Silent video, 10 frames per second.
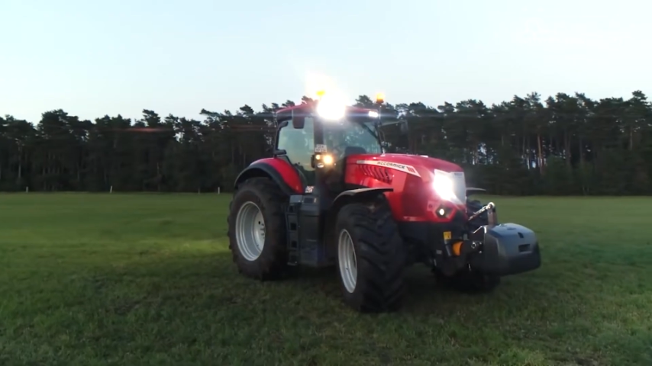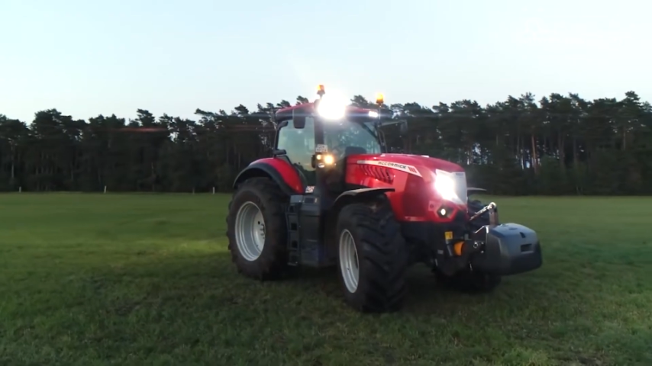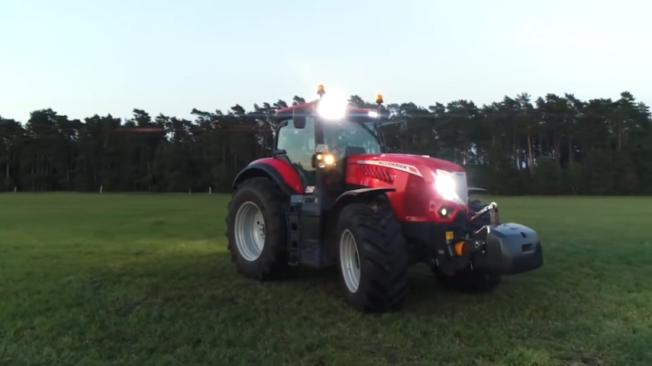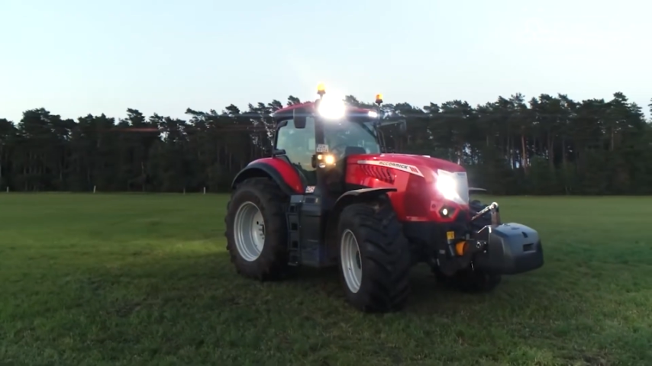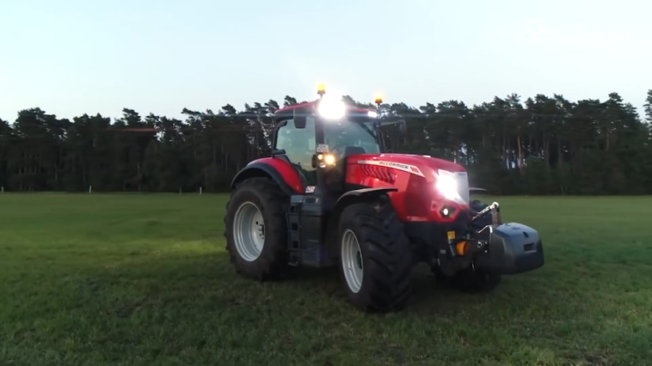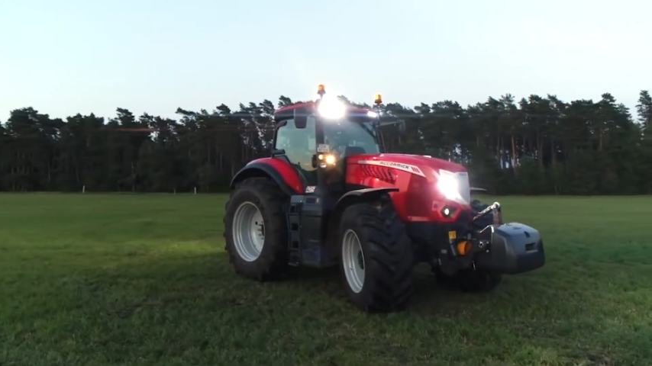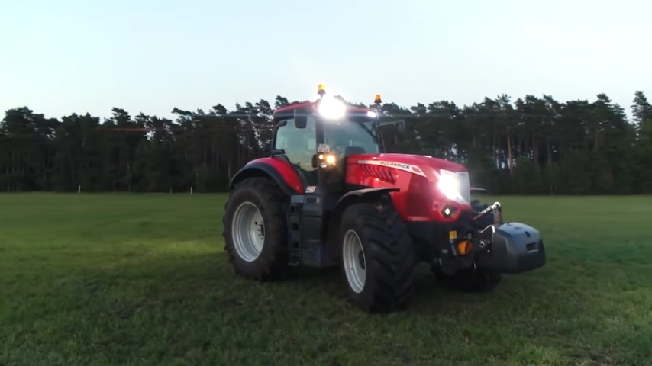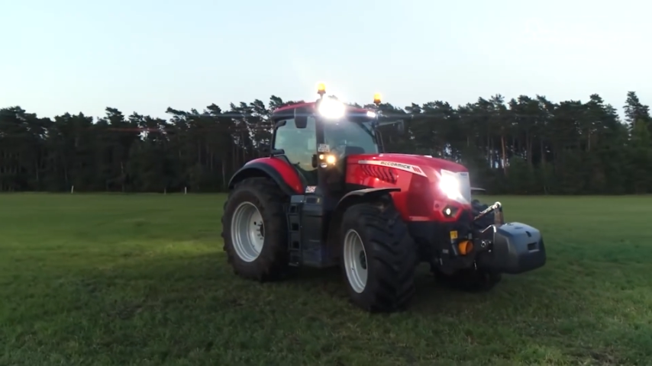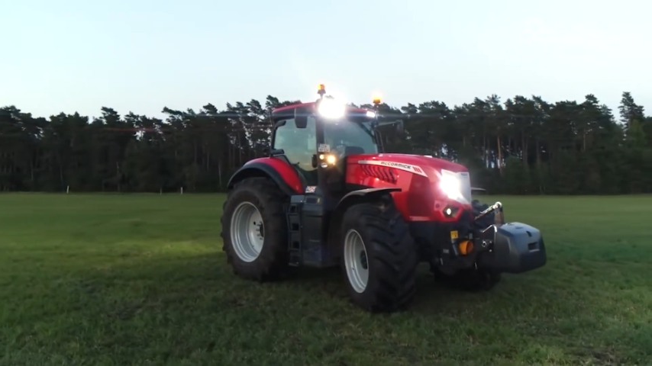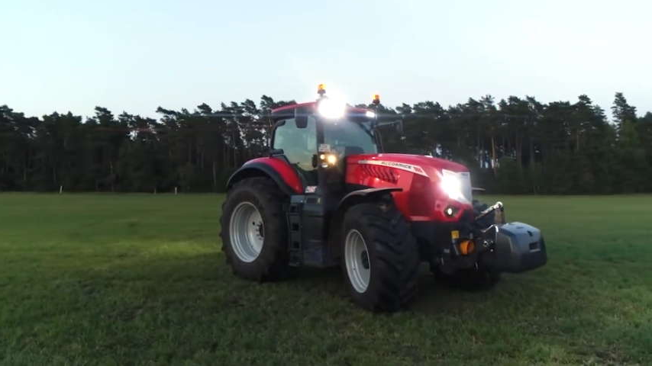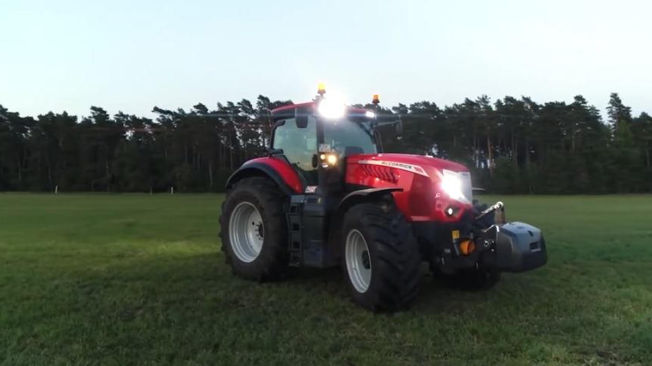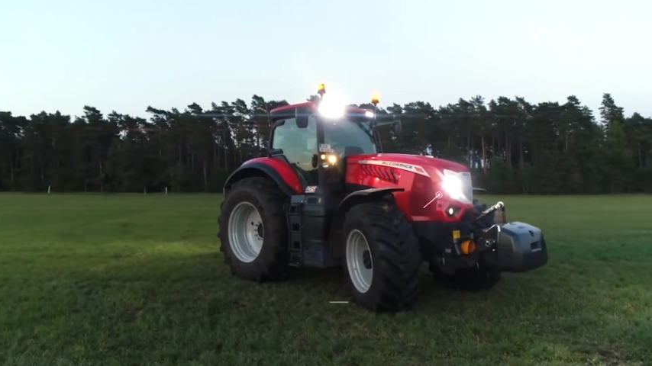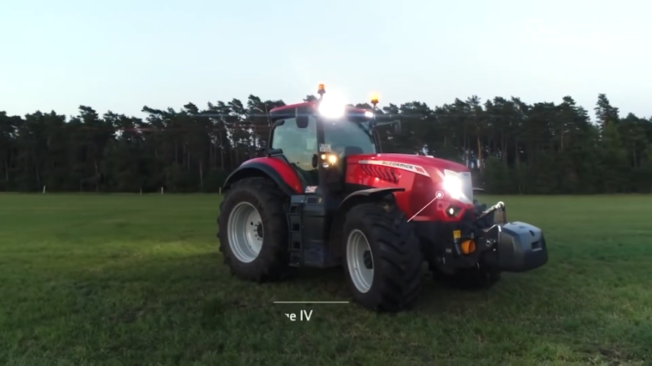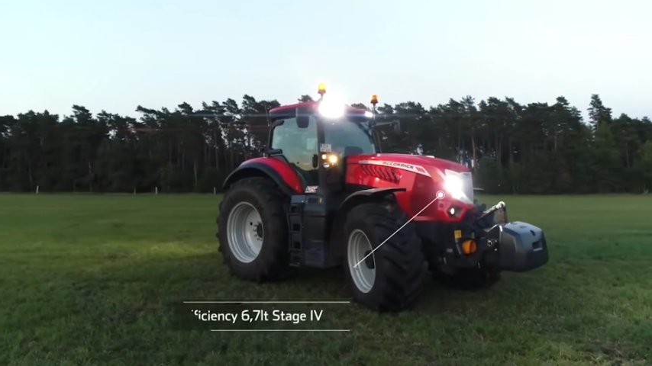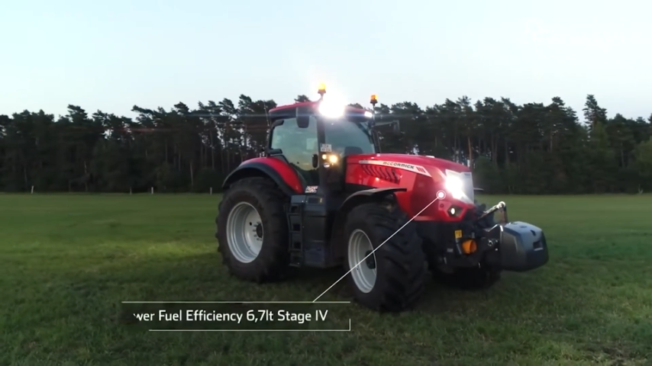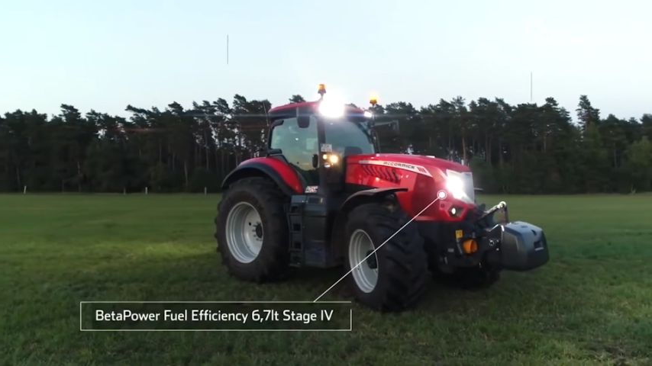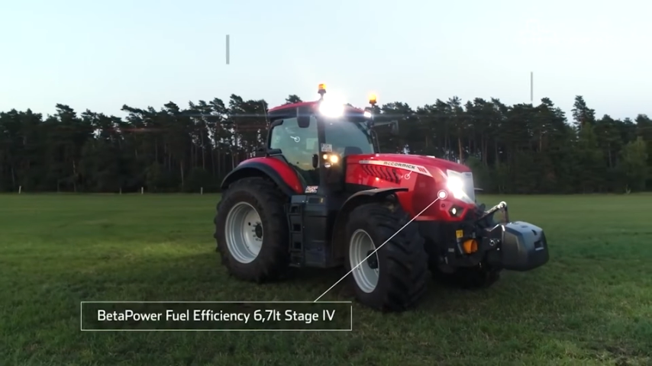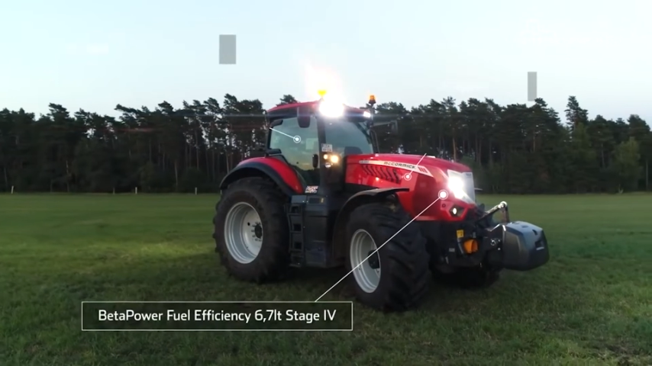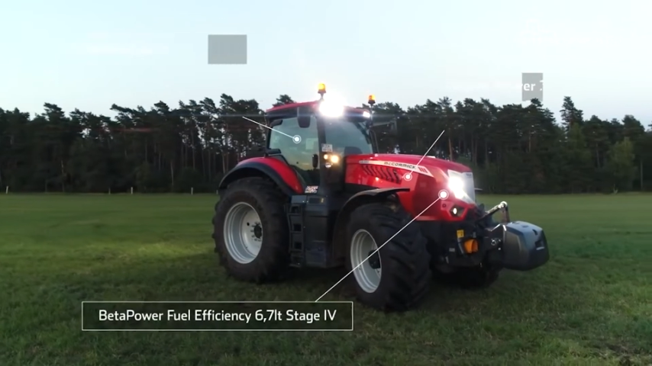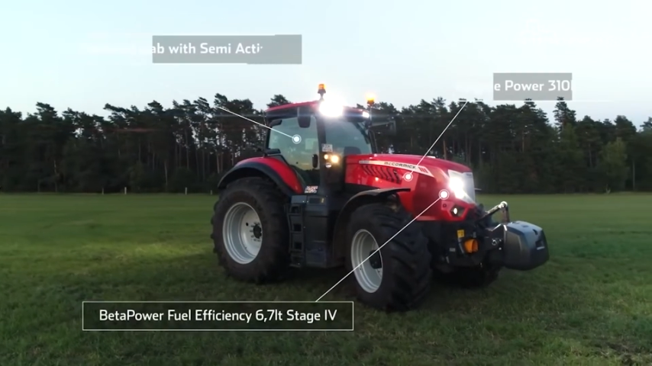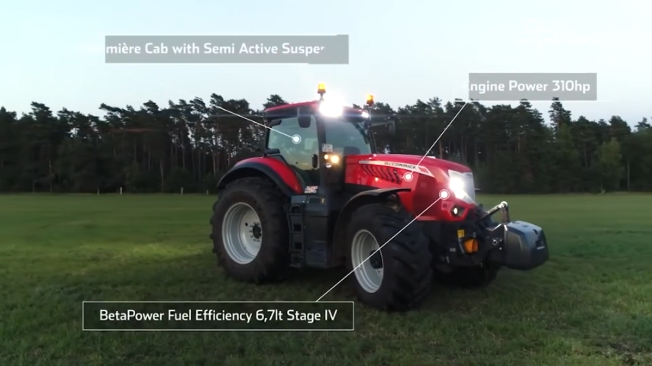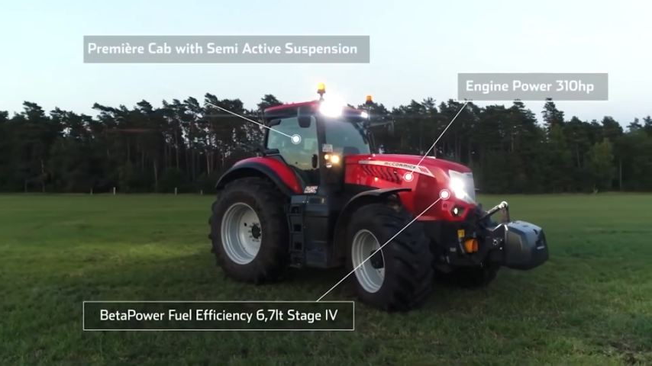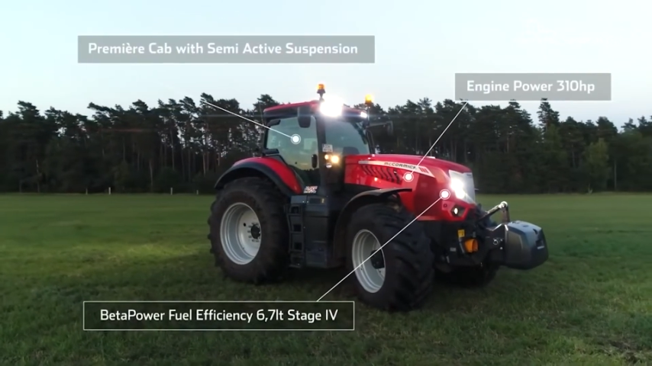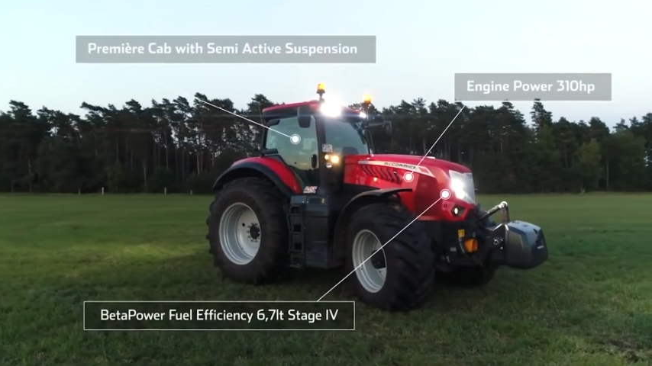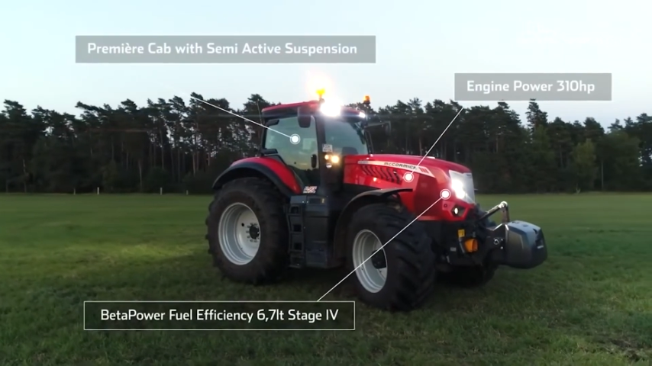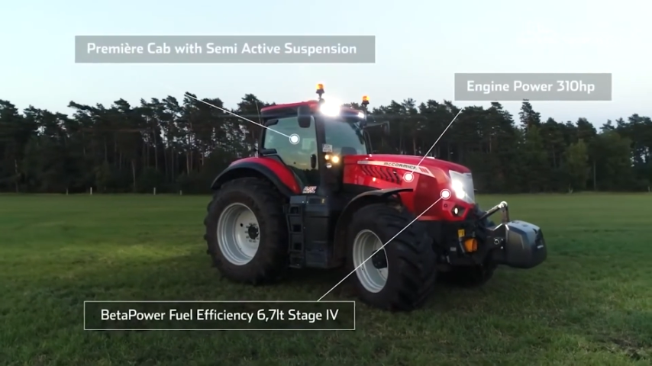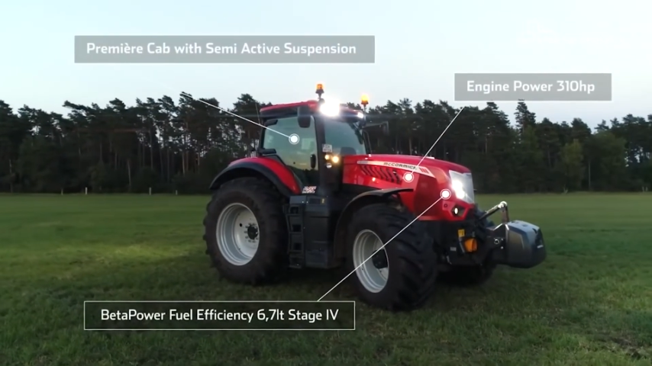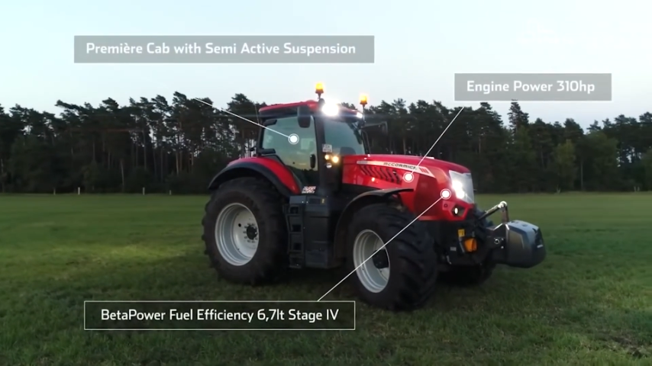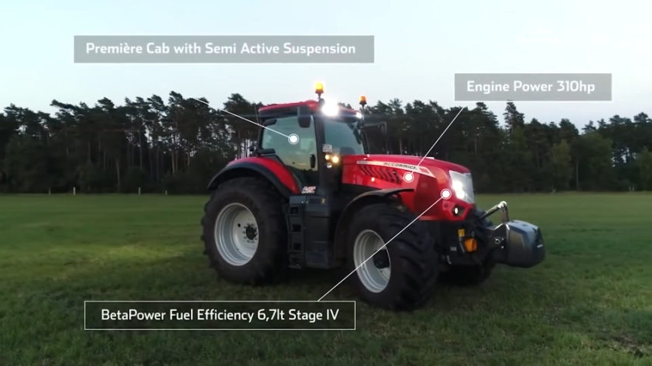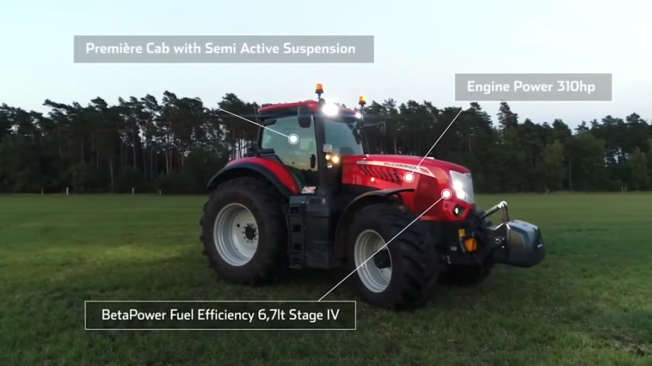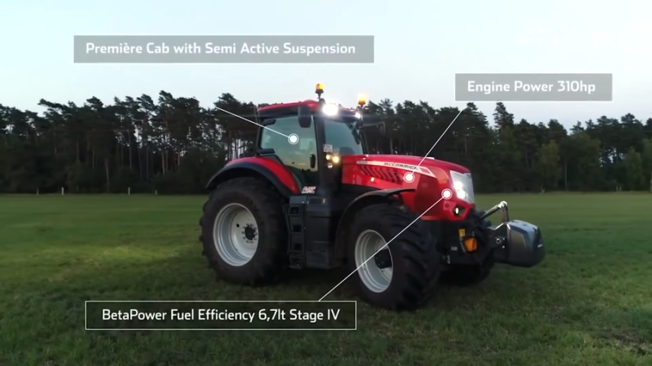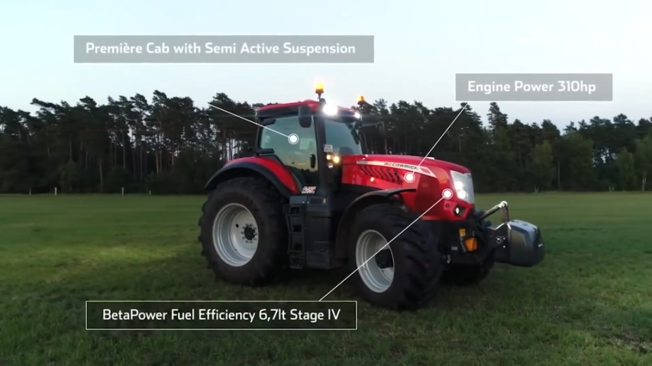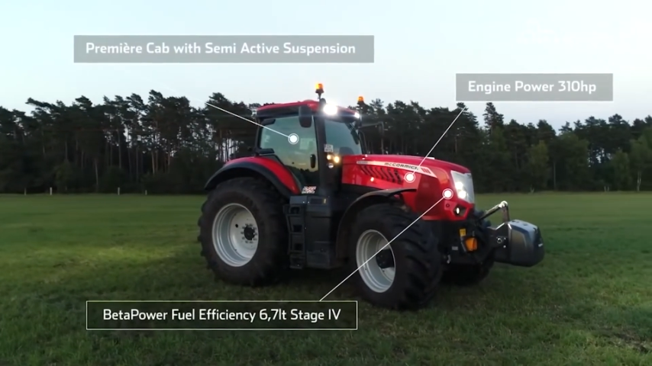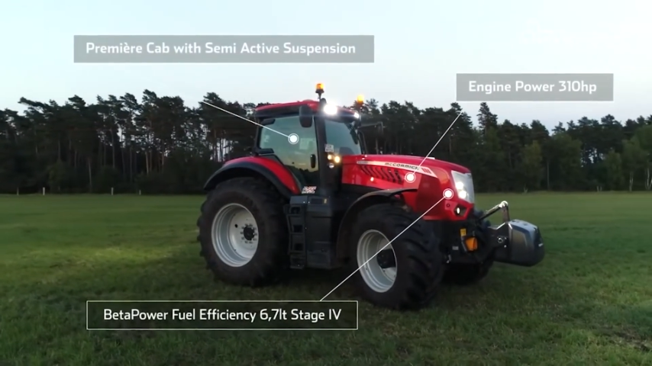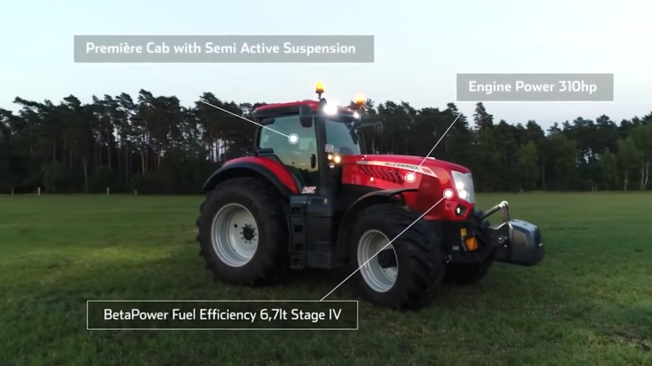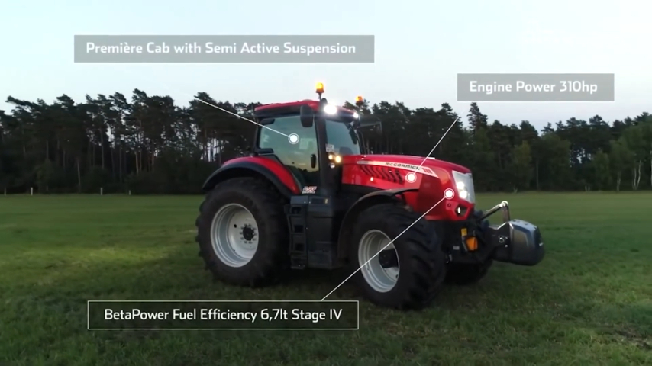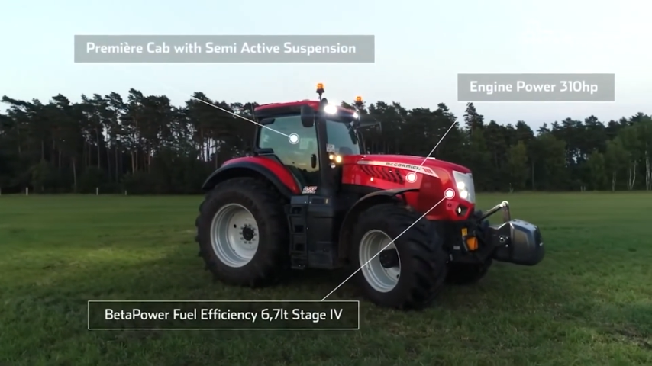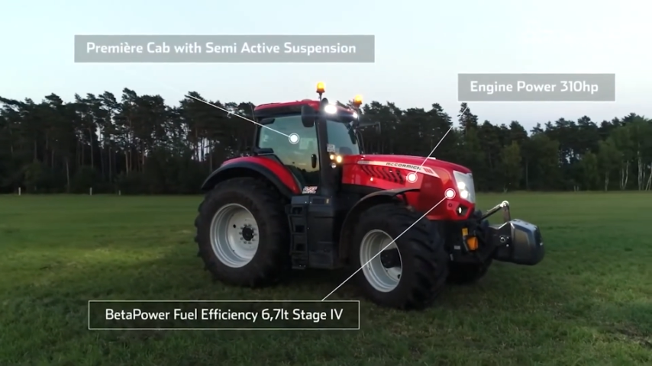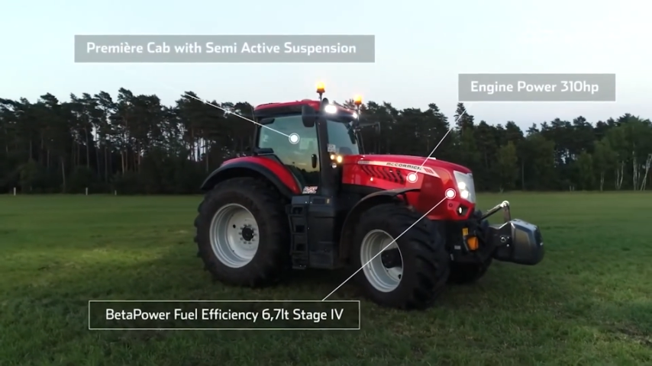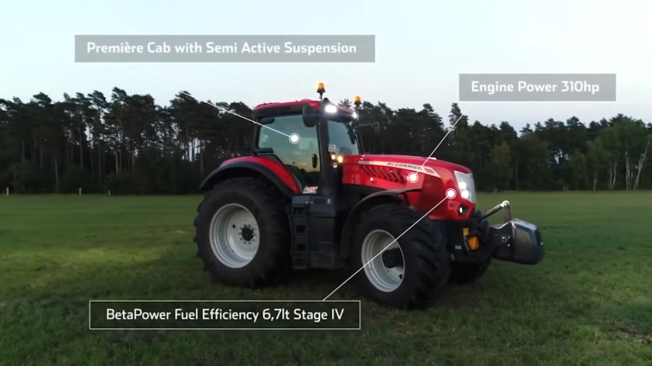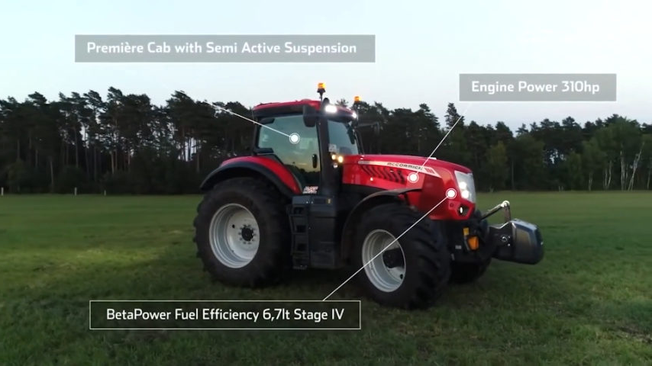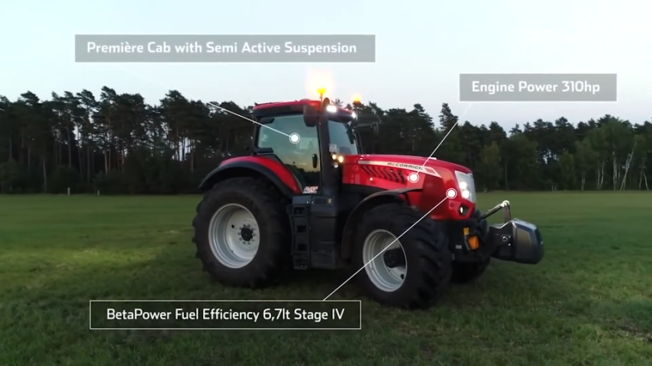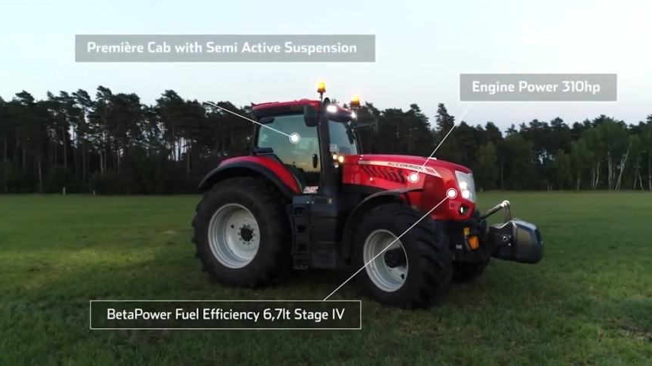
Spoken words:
[unreadable: no face in view]